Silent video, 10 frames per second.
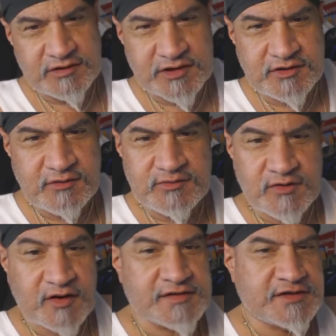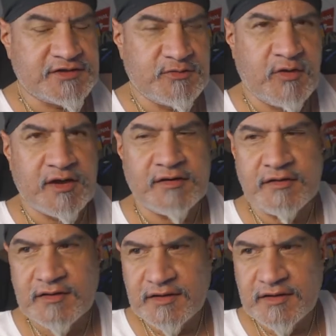You could do drawings that you want